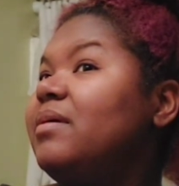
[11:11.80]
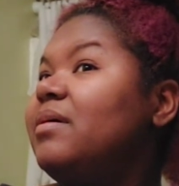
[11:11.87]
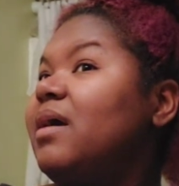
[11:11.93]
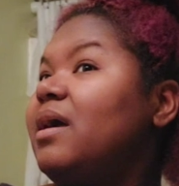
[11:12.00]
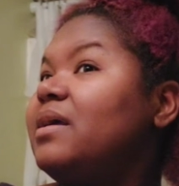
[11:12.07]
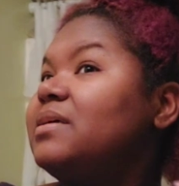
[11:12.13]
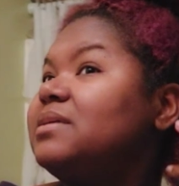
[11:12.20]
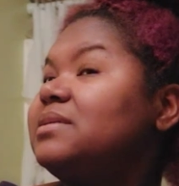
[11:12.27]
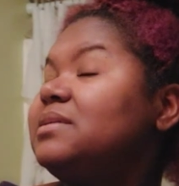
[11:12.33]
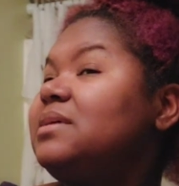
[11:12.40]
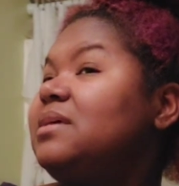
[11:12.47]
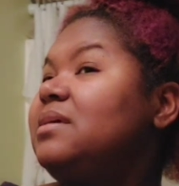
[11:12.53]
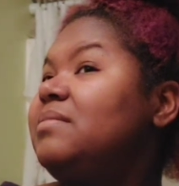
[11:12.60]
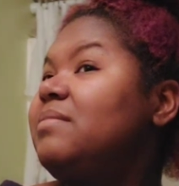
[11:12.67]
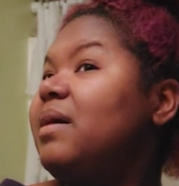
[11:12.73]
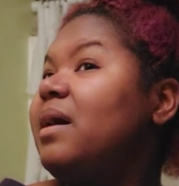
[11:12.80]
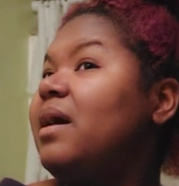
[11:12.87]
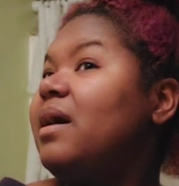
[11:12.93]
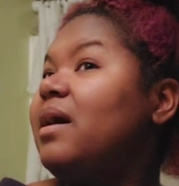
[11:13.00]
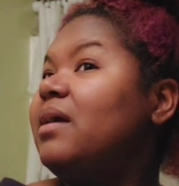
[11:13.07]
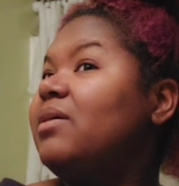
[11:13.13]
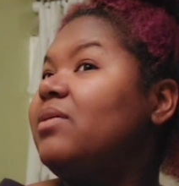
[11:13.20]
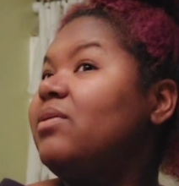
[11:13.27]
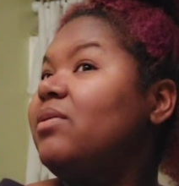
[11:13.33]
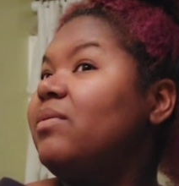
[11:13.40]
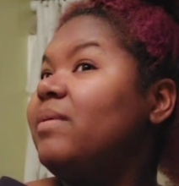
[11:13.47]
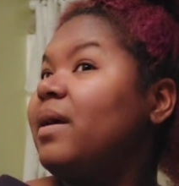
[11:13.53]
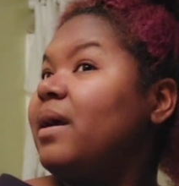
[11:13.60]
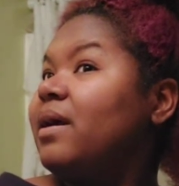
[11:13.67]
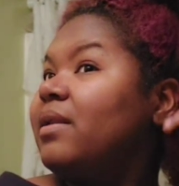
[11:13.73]
I can see my
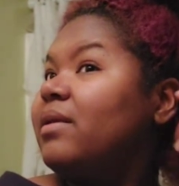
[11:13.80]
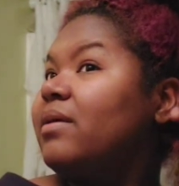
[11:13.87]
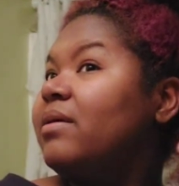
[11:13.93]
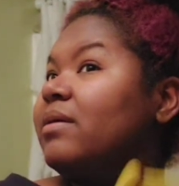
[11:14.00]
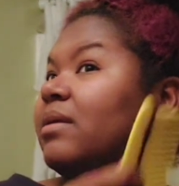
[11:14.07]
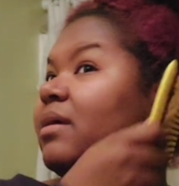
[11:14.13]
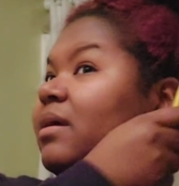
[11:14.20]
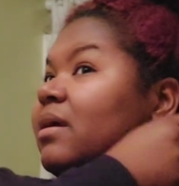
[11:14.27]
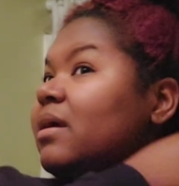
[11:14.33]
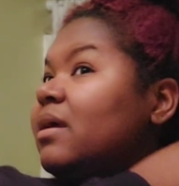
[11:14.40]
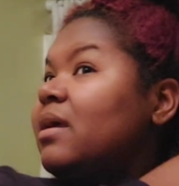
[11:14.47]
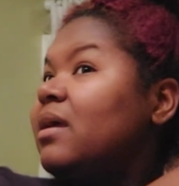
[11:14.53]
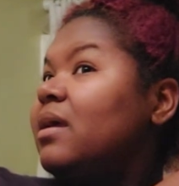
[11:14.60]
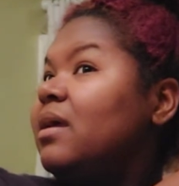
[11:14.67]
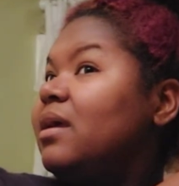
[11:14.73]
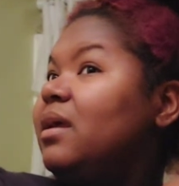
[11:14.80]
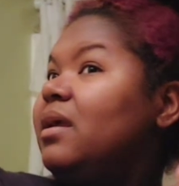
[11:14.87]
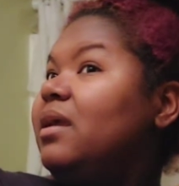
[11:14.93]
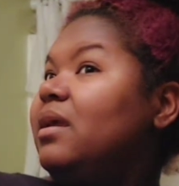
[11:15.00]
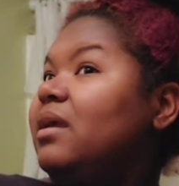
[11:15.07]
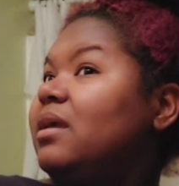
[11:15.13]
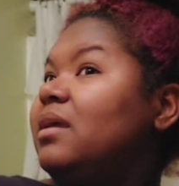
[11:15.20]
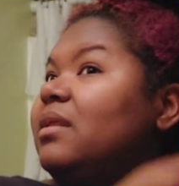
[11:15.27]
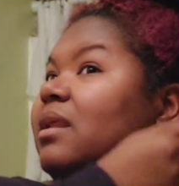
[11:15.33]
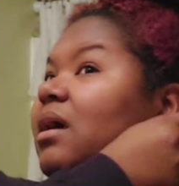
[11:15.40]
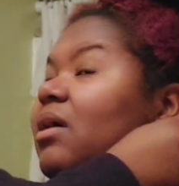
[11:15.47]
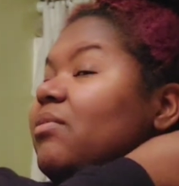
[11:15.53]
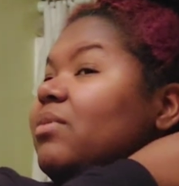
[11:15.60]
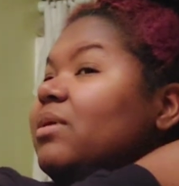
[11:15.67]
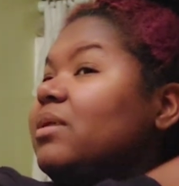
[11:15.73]
curl pattern. And
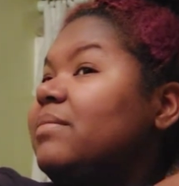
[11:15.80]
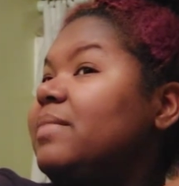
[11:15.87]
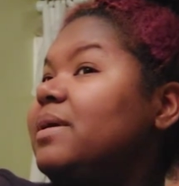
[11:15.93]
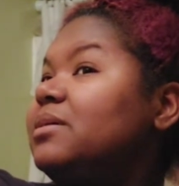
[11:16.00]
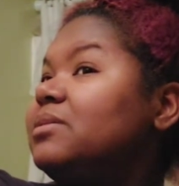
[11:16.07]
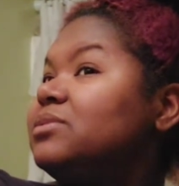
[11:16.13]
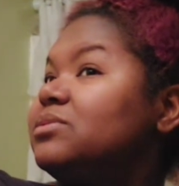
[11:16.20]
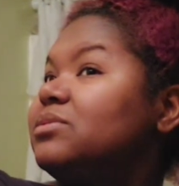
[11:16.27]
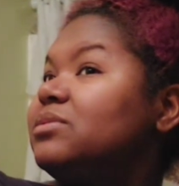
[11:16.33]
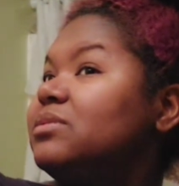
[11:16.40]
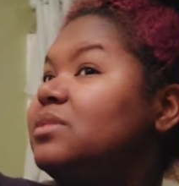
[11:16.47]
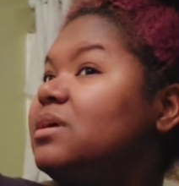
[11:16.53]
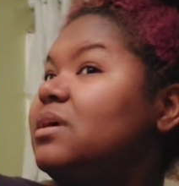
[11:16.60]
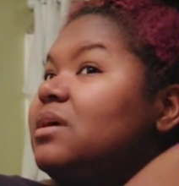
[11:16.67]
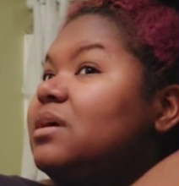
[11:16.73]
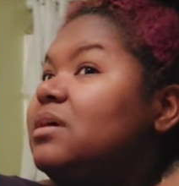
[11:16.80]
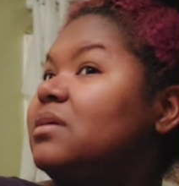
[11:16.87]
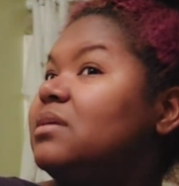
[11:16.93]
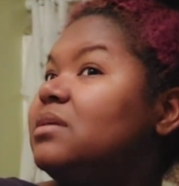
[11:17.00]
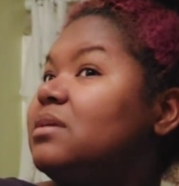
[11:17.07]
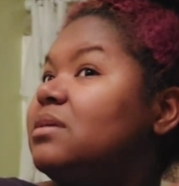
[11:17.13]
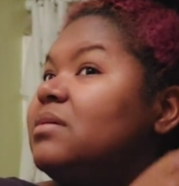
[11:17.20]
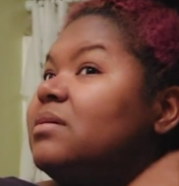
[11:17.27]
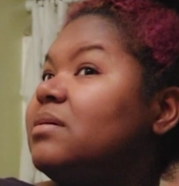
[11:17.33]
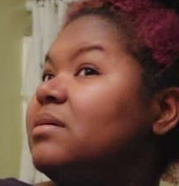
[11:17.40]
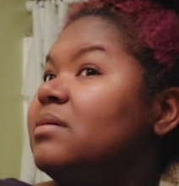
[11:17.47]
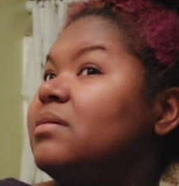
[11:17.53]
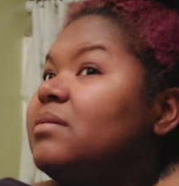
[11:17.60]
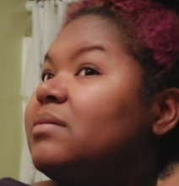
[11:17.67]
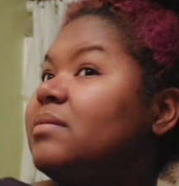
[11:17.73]
I want to make sure that
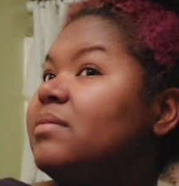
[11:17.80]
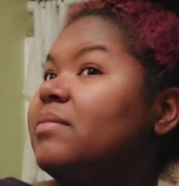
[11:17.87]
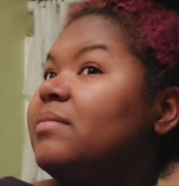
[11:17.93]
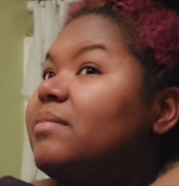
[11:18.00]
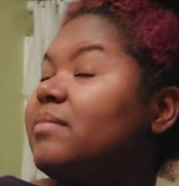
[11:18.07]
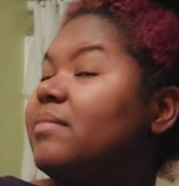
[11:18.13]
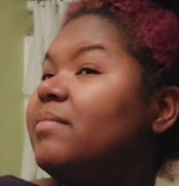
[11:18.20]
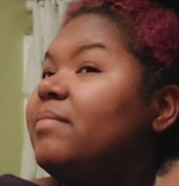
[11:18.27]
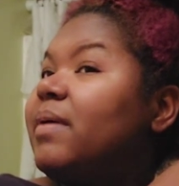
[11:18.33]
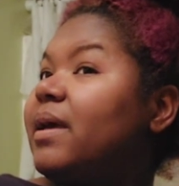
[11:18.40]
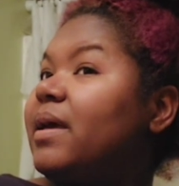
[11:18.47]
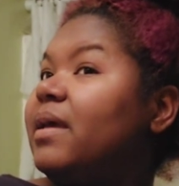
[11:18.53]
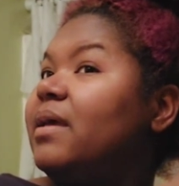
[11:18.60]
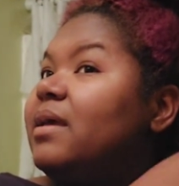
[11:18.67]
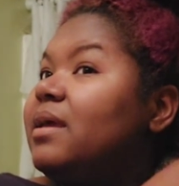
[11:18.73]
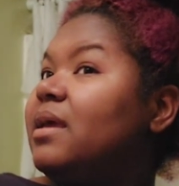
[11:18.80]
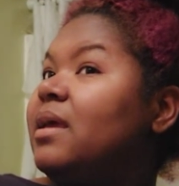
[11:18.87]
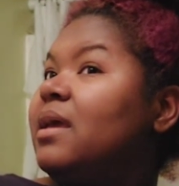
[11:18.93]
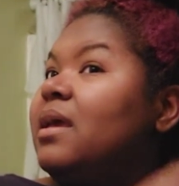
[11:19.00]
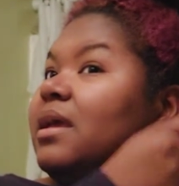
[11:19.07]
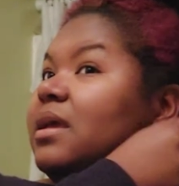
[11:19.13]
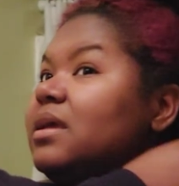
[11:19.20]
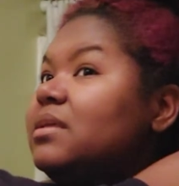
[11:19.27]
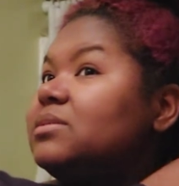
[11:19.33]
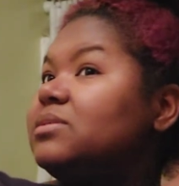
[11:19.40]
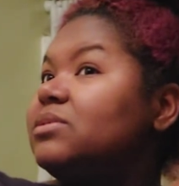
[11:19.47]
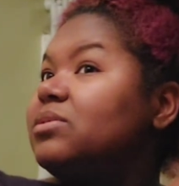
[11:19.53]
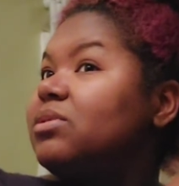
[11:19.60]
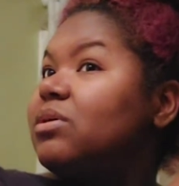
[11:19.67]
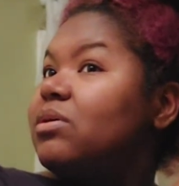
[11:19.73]
my ends
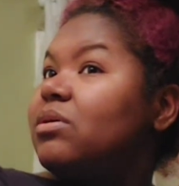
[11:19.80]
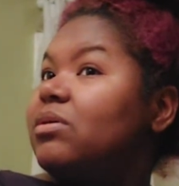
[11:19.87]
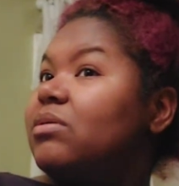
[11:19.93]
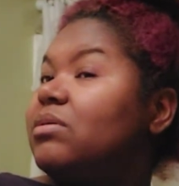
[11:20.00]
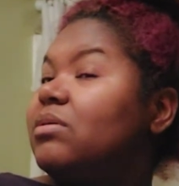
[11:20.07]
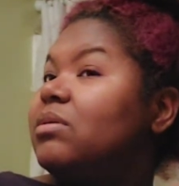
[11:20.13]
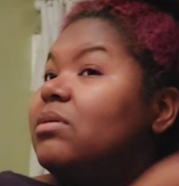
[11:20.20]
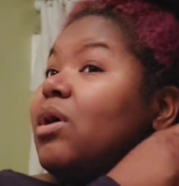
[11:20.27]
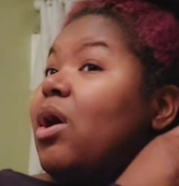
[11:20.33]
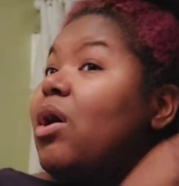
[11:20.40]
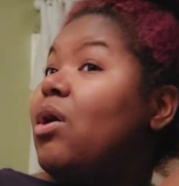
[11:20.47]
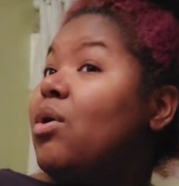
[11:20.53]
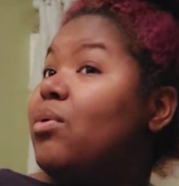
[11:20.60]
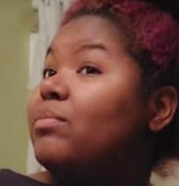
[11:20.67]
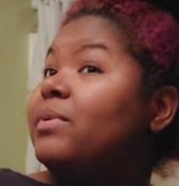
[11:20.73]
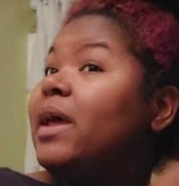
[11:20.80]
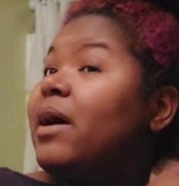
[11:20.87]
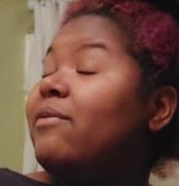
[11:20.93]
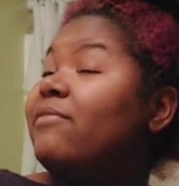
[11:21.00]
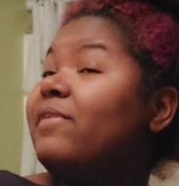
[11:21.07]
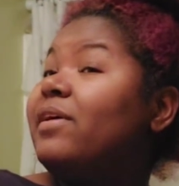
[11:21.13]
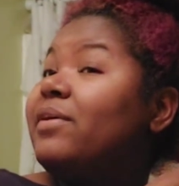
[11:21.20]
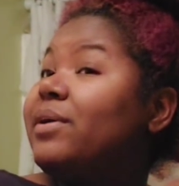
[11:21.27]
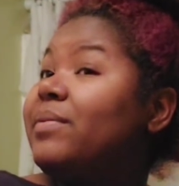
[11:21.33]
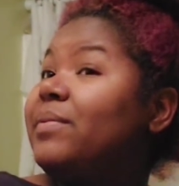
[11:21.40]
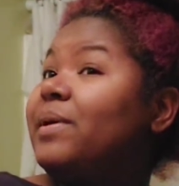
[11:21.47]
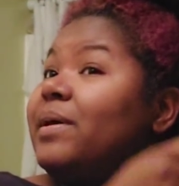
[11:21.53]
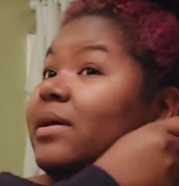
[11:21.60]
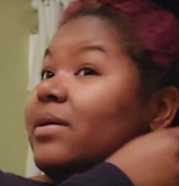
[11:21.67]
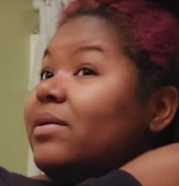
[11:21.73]
are combed out very
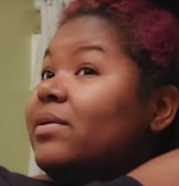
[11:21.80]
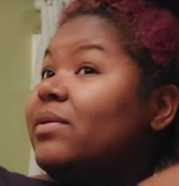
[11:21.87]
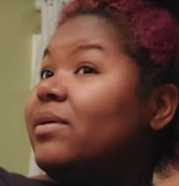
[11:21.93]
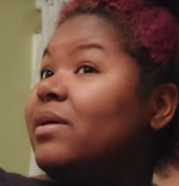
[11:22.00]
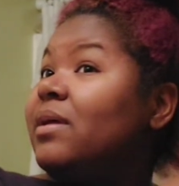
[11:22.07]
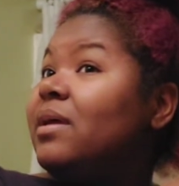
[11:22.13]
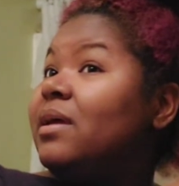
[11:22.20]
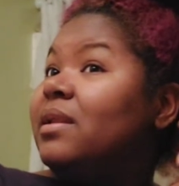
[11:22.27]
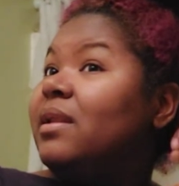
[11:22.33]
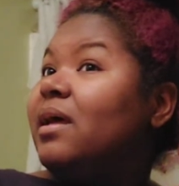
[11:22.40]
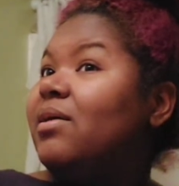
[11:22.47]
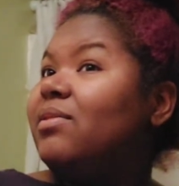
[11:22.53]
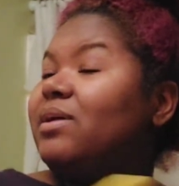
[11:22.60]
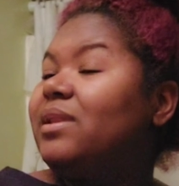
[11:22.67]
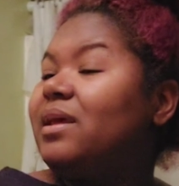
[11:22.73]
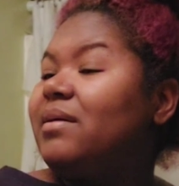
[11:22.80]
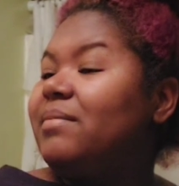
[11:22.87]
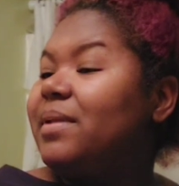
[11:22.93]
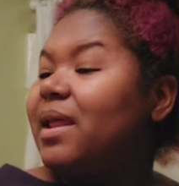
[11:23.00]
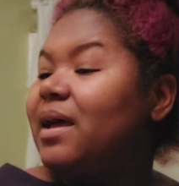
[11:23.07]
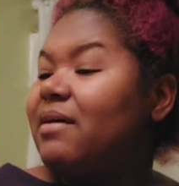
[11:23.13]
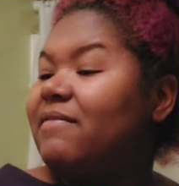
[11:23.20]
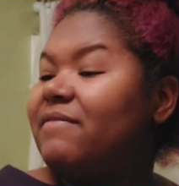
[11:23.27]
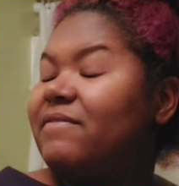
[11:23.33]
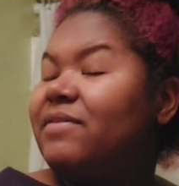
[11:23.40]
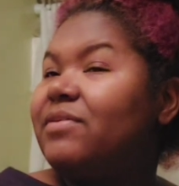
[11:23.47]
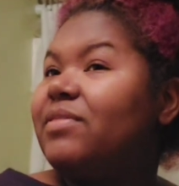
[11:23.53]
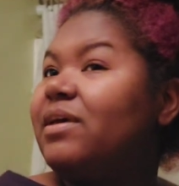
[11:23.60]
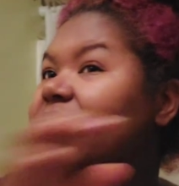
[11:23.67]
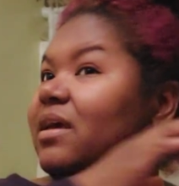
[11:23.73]
well. Not only that, but I could
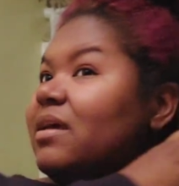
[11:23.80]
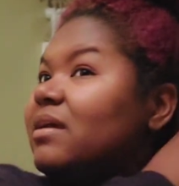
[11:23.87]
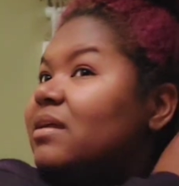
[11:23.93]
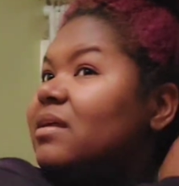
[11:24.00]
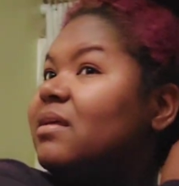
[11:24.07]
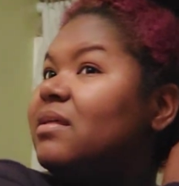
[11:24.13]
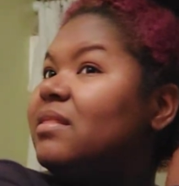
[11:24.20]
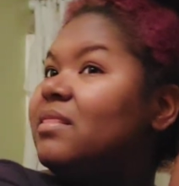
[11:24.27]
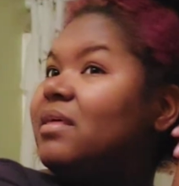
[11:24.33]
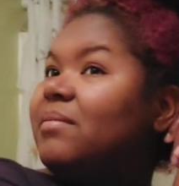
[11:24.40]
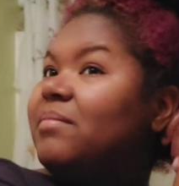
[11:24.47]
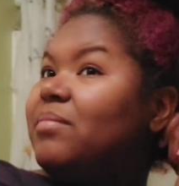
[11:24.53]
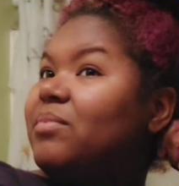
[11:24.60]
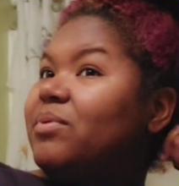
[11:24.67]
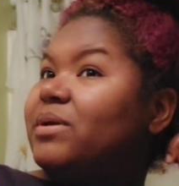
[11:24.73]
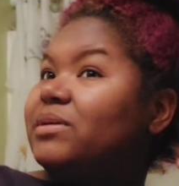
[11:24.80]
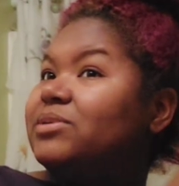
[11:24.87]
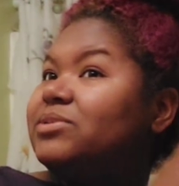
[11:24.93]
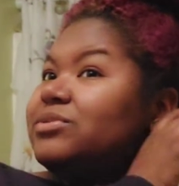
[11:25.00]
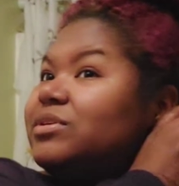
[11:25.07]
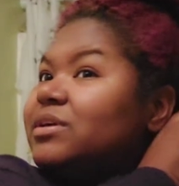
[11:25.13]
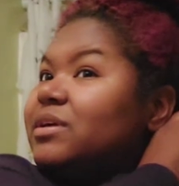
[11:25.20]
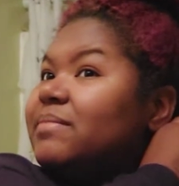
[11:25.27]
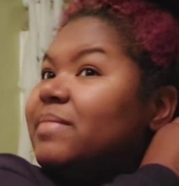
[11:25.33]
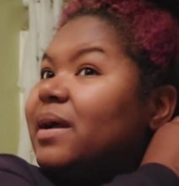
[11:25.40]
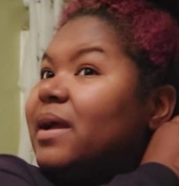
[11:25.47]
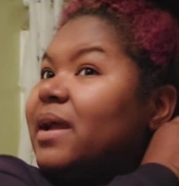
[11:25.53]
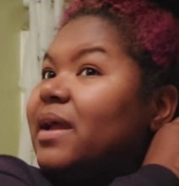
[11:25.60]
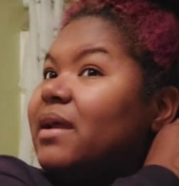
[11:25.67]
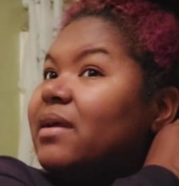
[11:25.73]
feel that moisture in my
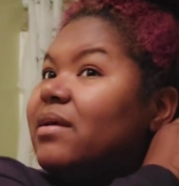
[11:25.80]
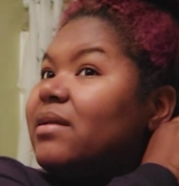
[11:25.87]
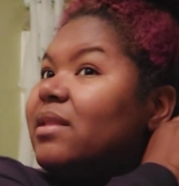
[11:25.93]
hair.